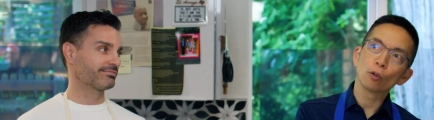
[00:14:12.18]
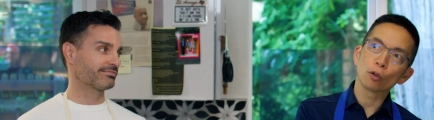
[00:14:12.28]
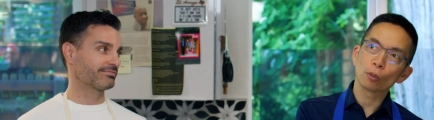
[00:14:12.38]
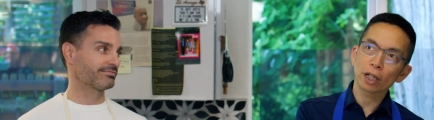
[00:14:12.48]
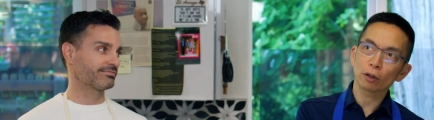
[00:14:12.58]

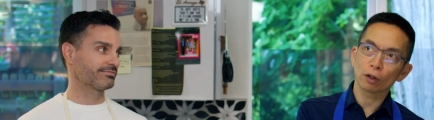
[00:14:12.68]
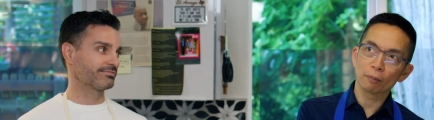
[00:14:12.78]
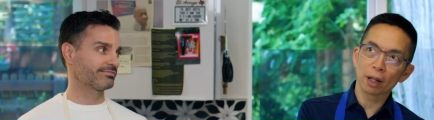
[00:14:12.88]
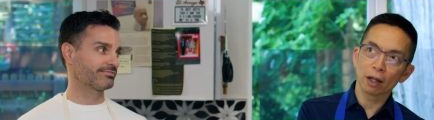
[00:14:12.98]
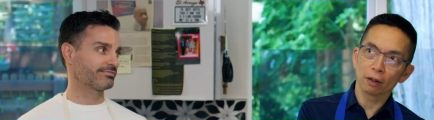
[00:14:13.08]
Speaker 1: regular
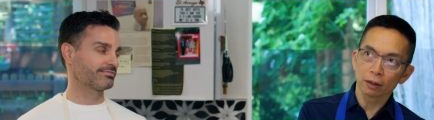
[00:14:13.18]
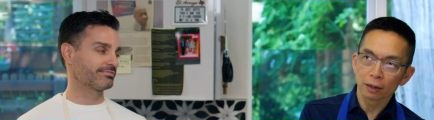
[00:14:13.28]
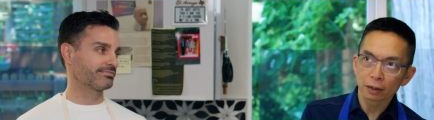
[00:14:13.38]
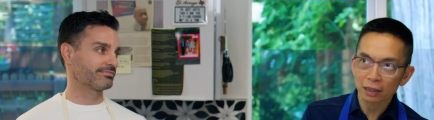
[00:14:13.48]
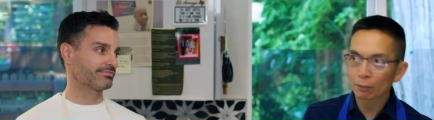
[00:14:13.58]
ML,
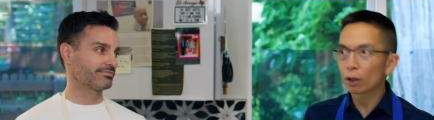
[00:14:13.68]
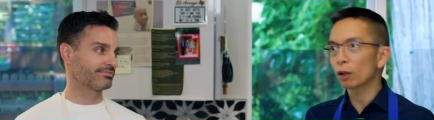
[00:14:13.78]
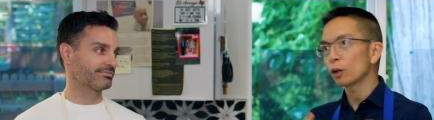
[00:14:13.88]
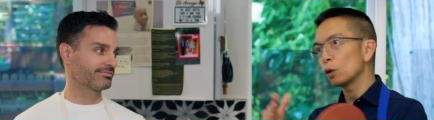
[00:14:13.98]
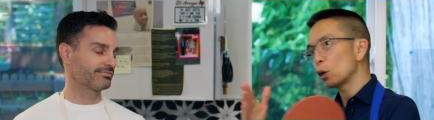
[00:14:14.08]
some
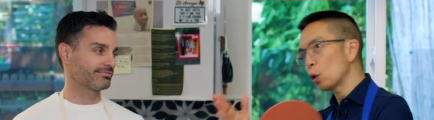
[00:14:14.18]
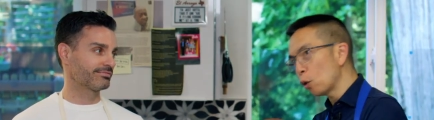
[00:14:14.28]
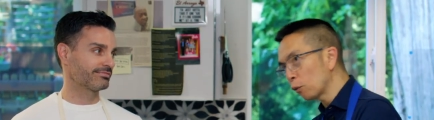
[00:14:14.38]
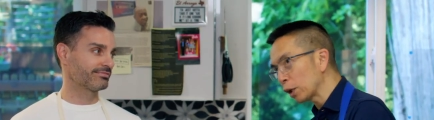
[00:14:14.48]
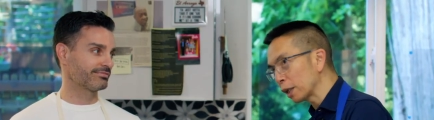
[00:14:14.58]
are
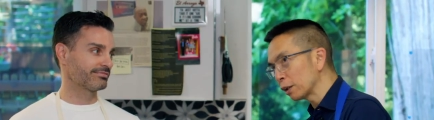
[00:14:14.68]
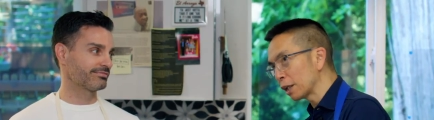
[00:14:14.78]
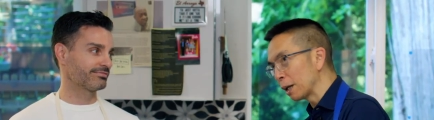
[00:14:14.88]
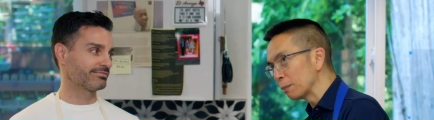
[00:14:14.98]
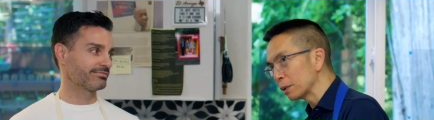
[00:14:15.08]
over
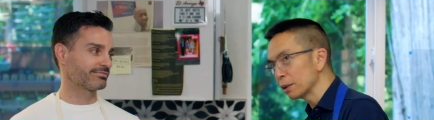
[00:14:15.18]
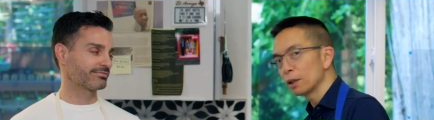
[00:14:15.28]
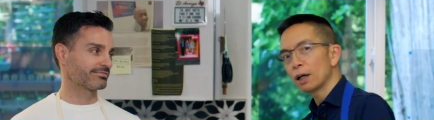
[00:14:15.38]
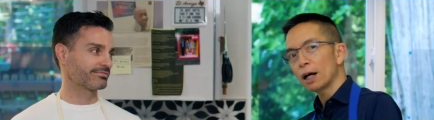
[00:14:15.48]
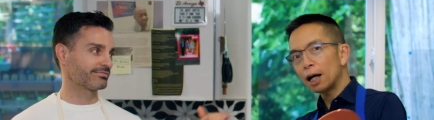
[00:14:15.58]
LLM'd.
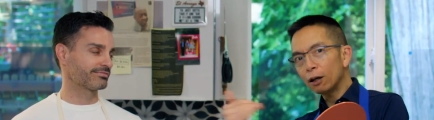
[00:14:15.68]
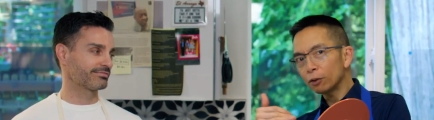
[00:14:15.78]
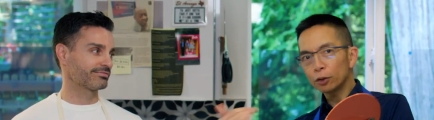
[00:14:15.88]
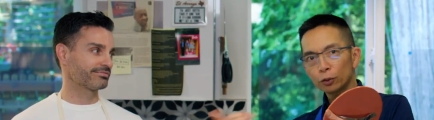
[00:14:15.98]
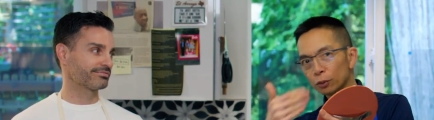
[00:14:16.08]
How
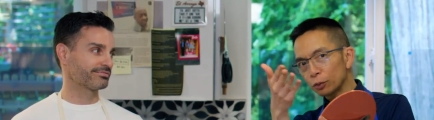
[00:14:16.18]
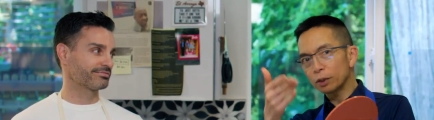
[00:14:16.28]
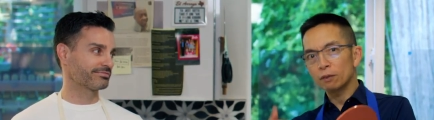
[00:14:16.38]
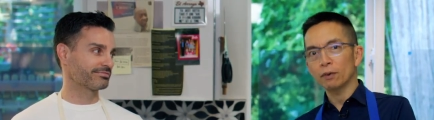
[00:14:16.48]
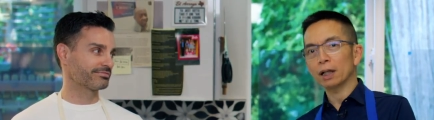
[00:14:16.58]
do you
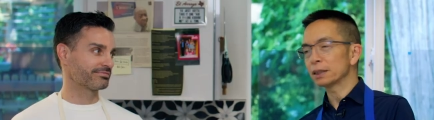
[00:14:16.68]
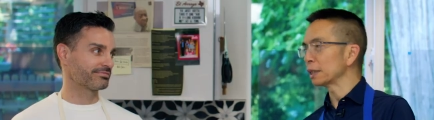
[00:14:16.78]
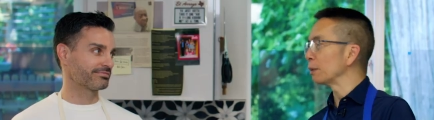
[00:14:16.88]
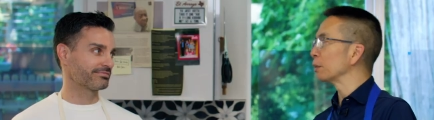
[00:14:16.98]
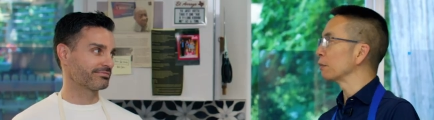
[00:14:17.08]
advise
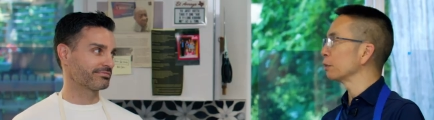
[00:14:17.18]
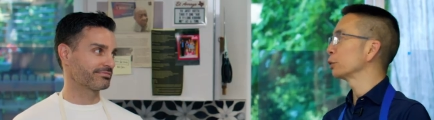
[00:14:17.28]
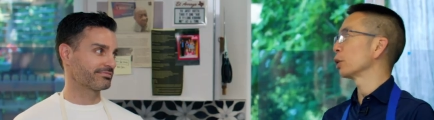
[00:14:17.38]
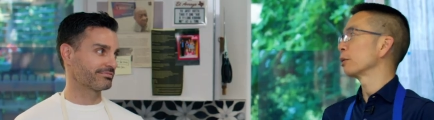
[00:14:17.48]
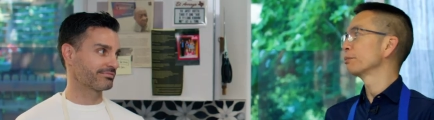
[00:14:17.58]
them in the
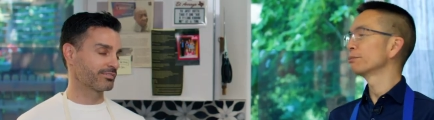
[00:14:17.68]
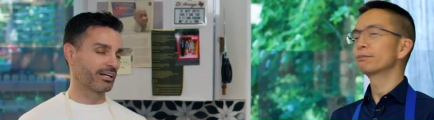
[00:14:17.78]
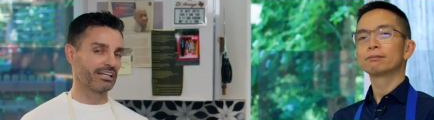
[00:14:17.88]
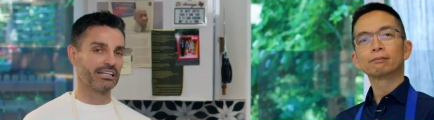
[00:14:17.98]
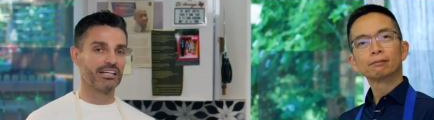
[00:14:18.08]
future?
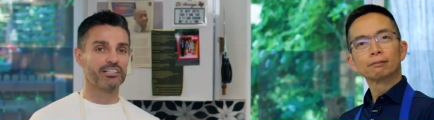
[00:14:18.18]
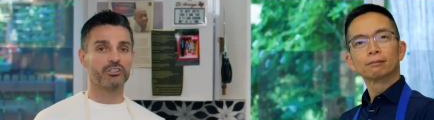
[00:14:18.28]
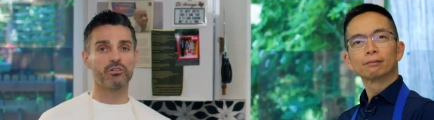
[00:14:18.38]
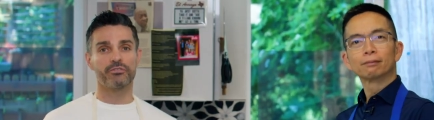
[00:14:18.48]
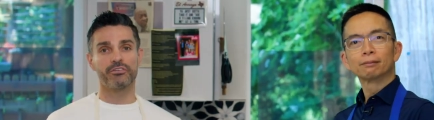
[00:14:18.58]
Speaker 2: Right.
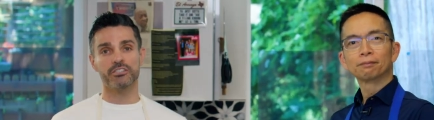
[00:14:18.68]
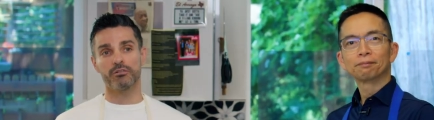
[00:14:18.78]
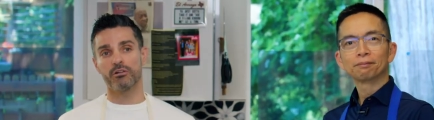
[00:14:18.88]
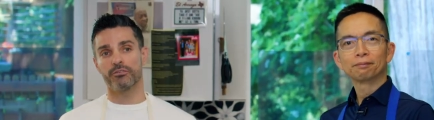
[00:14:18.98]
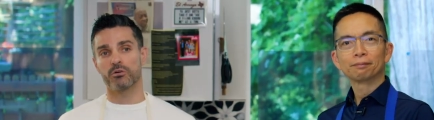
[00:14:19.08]
So first
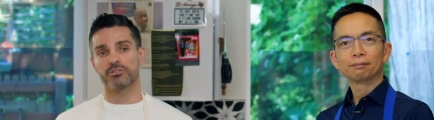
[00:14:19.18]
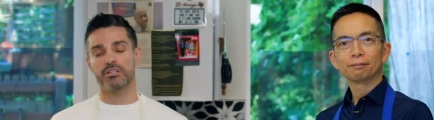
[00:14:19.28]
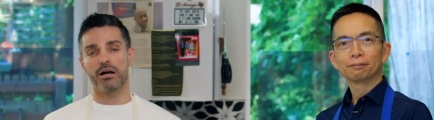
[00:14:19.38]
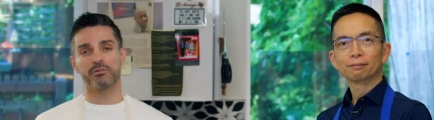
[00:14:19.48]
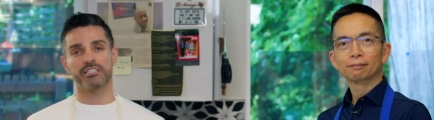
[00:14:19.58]
of all, folks,
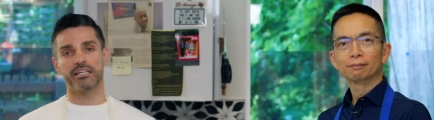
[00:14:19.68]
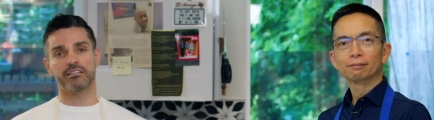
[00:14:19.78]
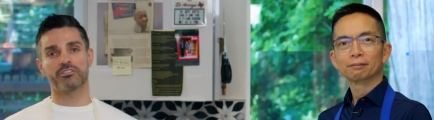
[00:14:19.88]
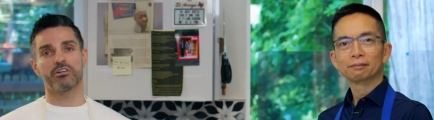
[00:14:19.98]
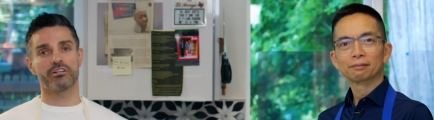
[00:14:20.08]
I would say
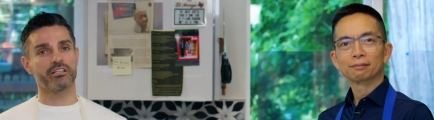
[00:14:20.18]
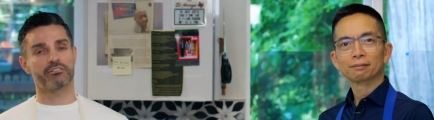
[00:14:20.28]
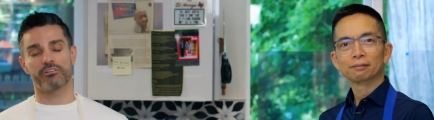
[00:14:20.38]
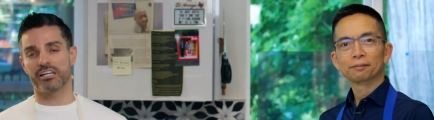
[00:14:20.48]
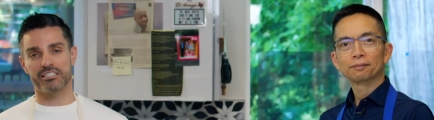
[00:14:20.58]
don't get
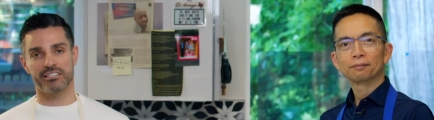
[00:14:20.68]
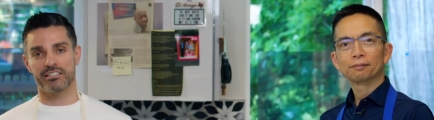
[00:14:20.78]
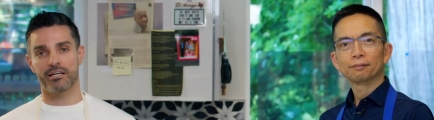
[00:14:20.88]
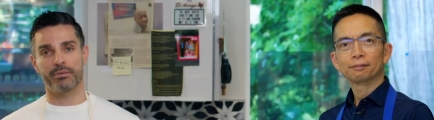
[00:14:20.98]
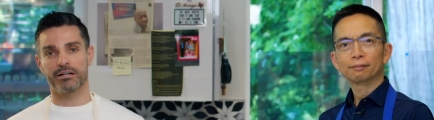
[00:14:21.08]

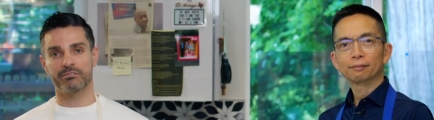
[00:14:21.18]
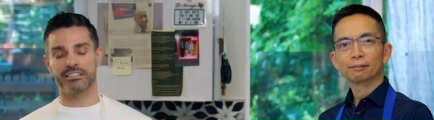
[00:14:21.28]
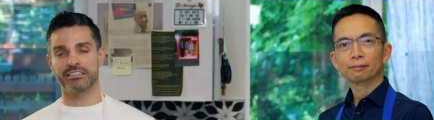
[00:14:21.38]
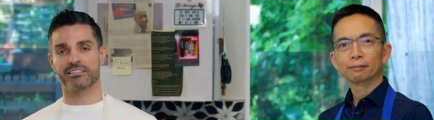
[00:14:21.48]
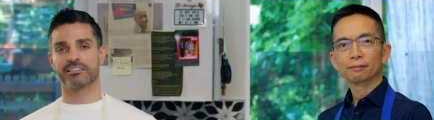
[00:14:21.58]
crazy about
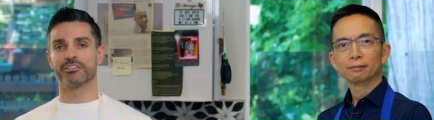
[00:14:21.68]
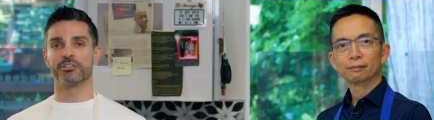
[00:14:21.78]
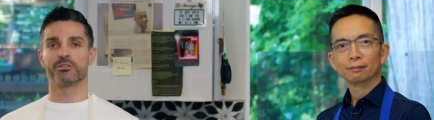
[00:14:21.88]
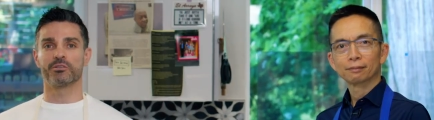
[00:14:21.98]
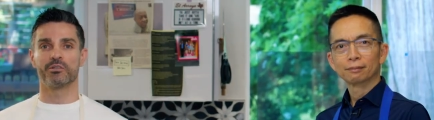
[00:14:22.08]
this
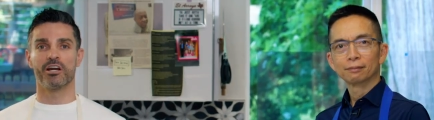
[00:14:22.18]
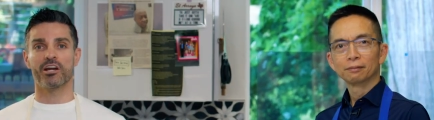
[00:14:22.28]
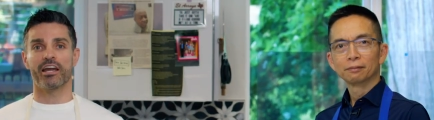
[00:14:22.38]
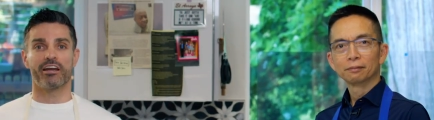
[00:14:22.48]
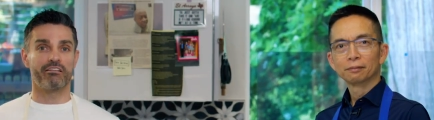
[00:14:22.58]
new
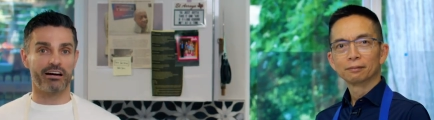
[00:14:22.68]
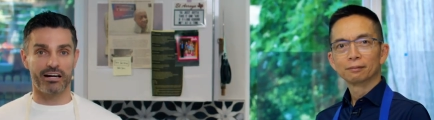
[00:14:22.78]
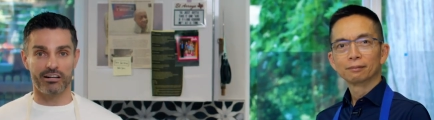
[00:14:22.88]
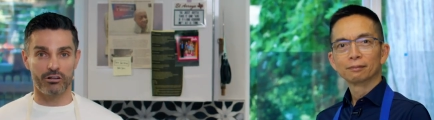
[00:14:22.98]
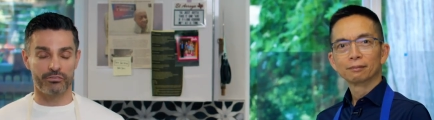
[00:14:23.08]

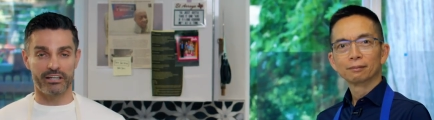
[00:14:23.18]
era of